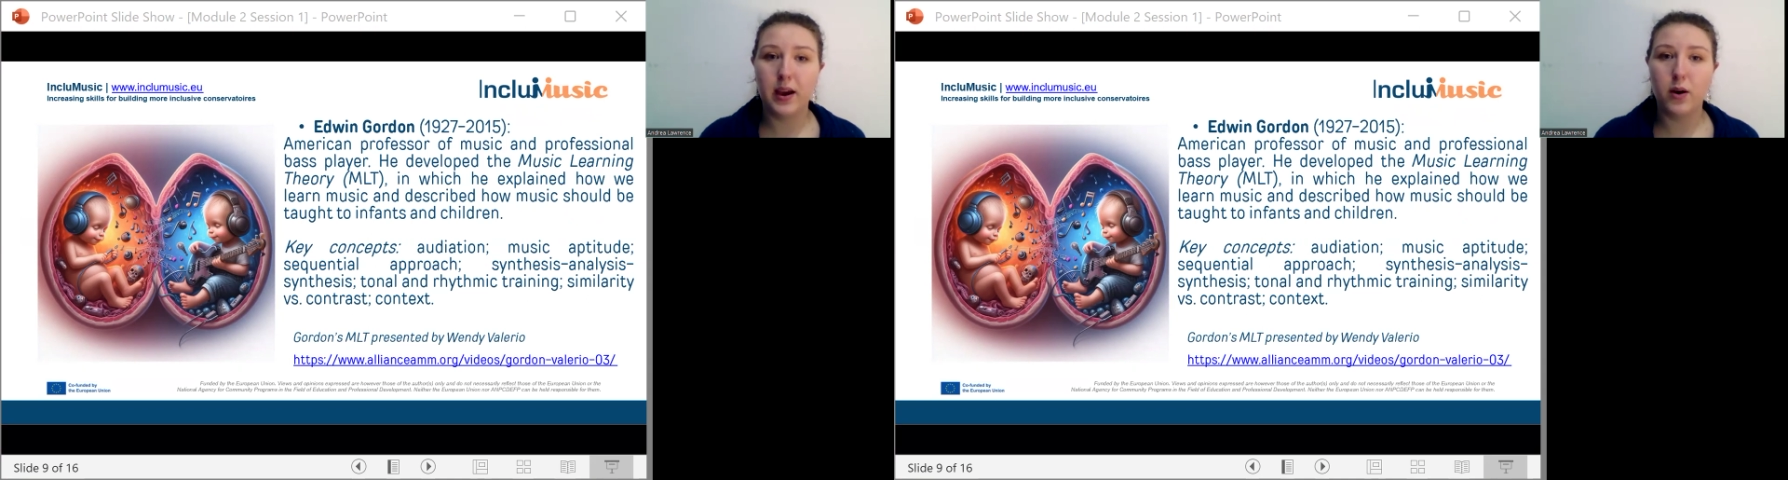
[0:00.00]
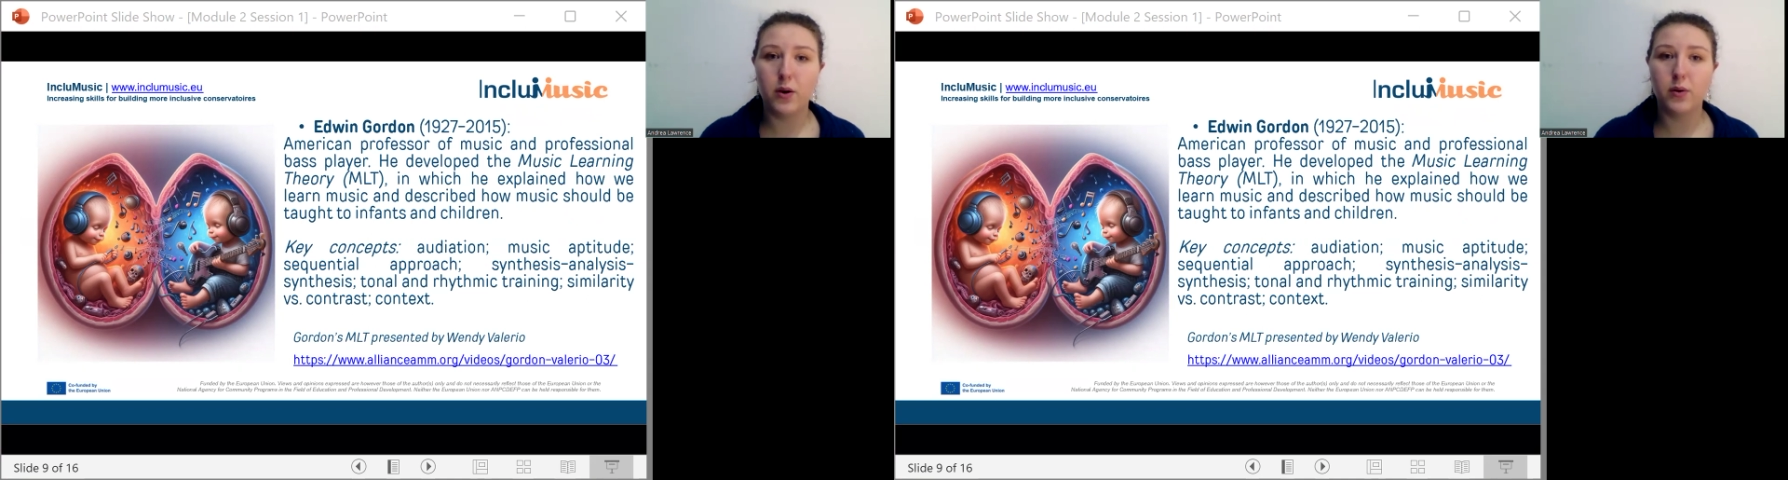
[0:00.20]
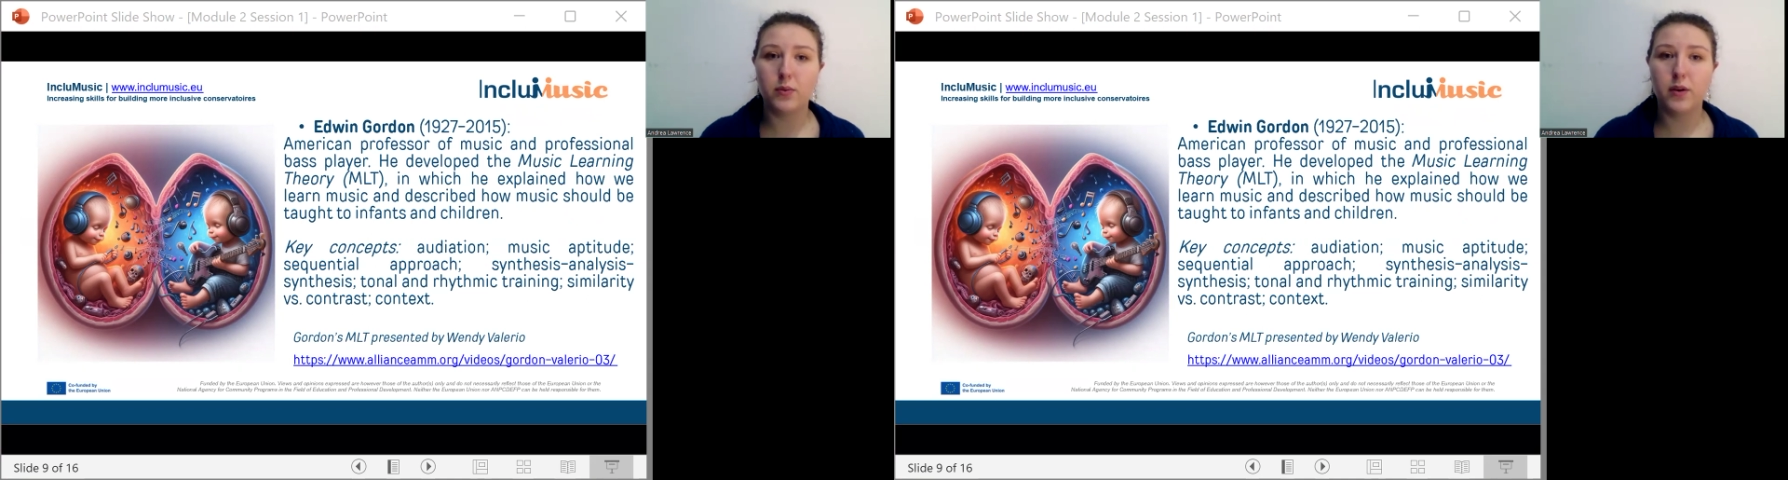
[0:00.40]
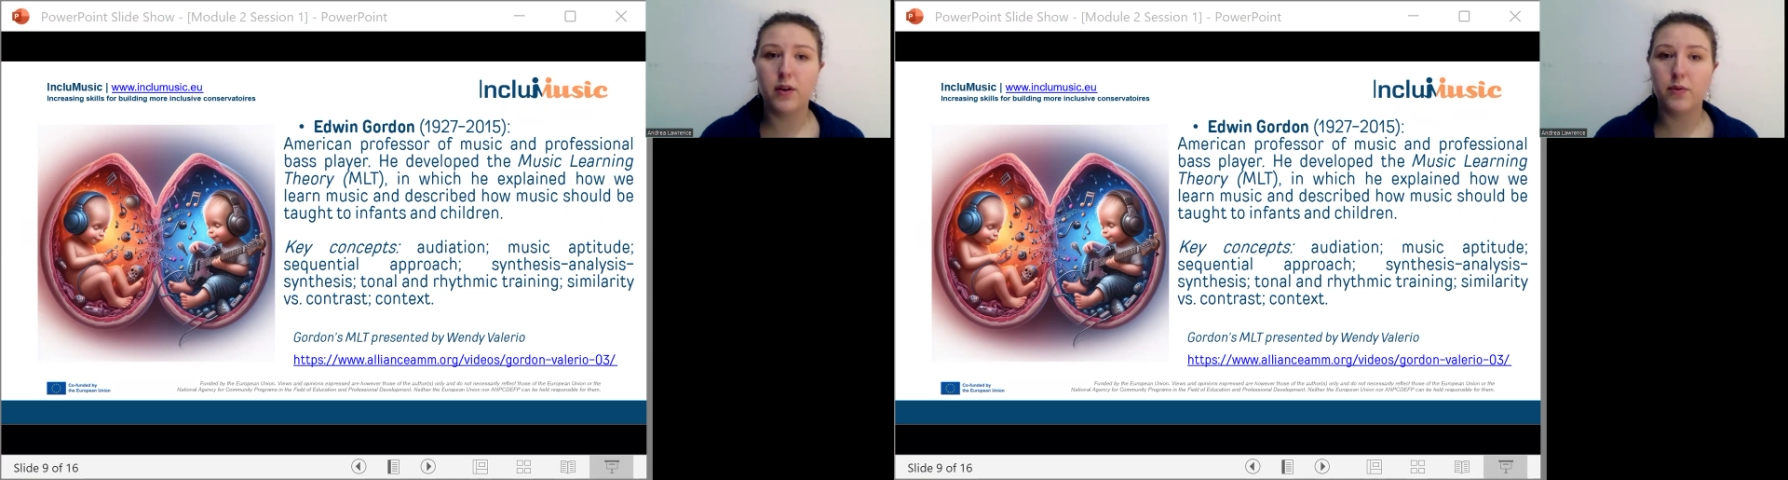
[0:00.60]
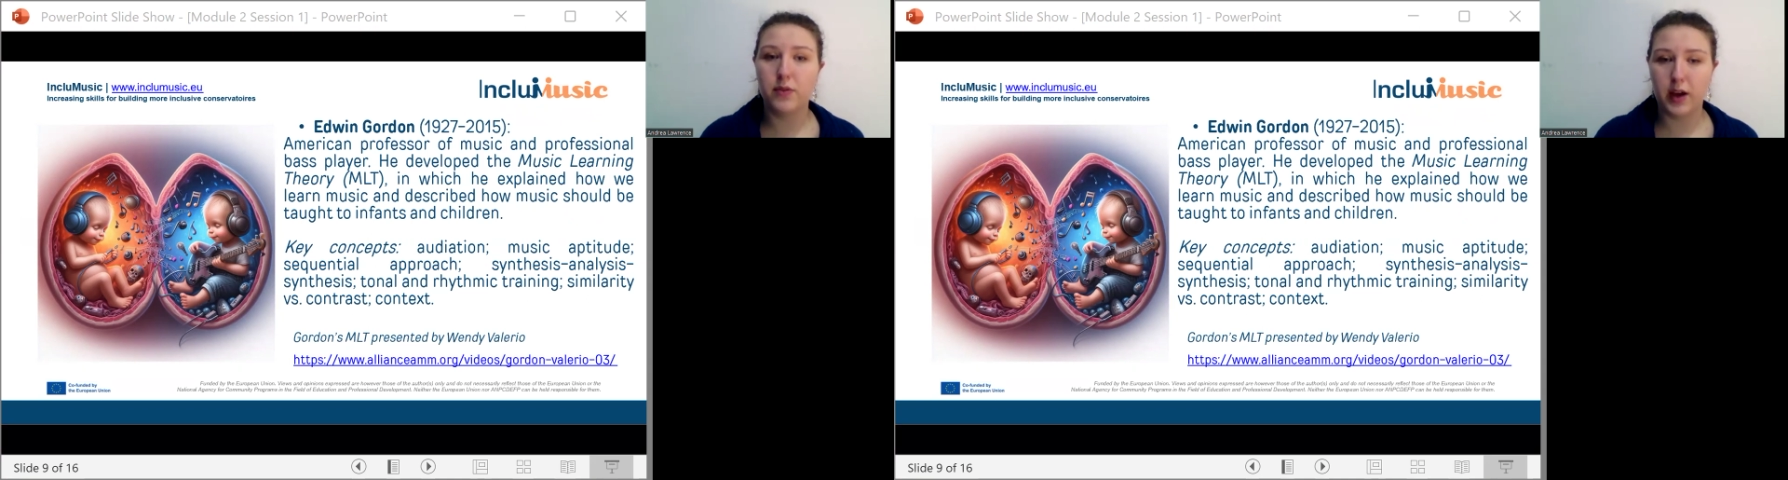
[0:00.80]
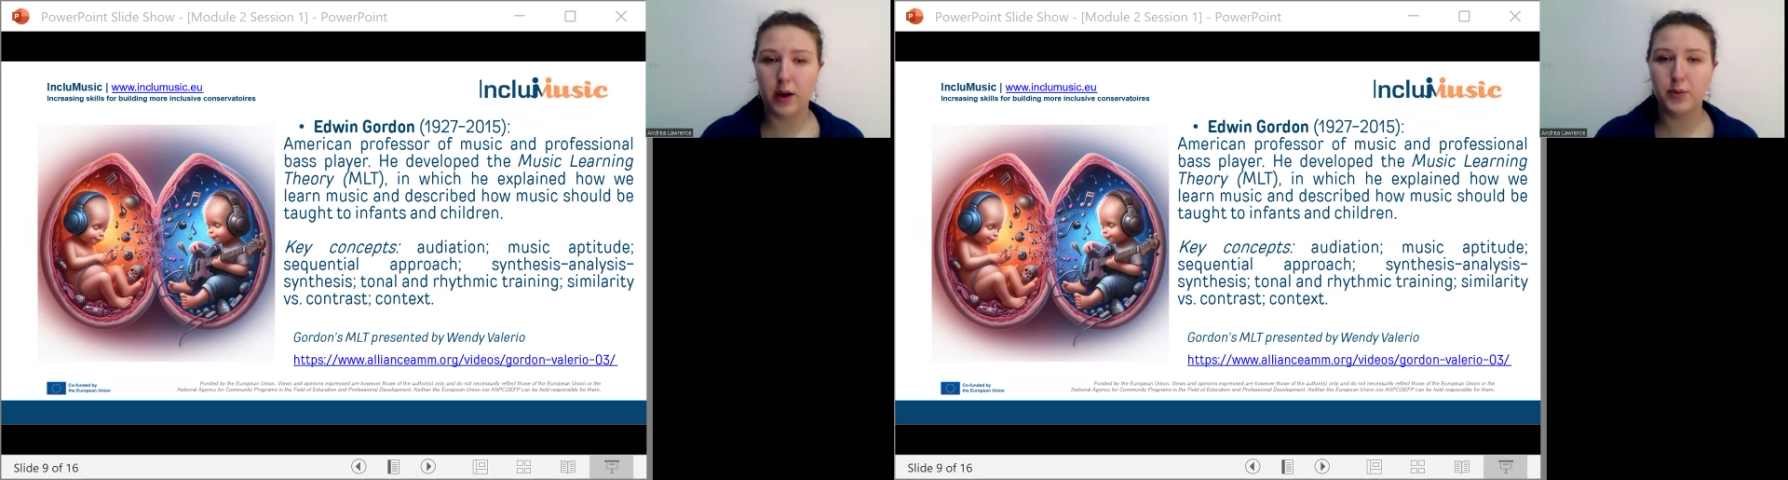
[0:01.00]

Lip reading: of how